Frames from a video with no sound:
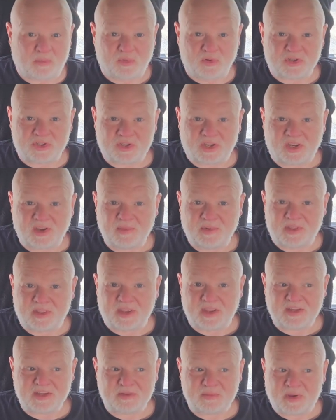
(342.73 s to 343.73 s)
much time in
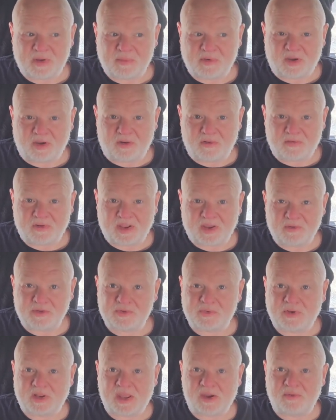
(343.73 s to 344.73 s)
this, maybe half an hour
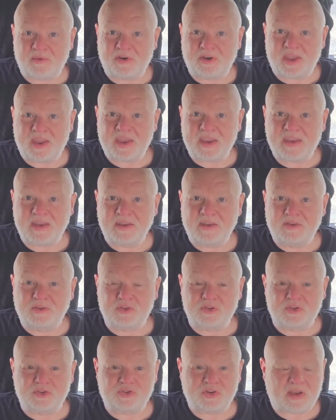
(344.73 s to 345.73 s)
to an hour a day
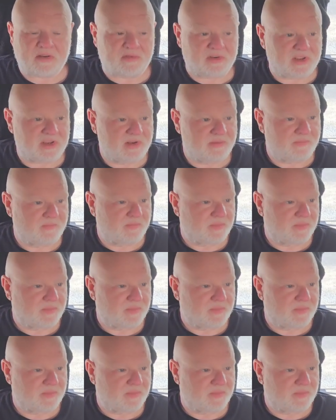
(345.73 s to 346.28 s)
just travelling,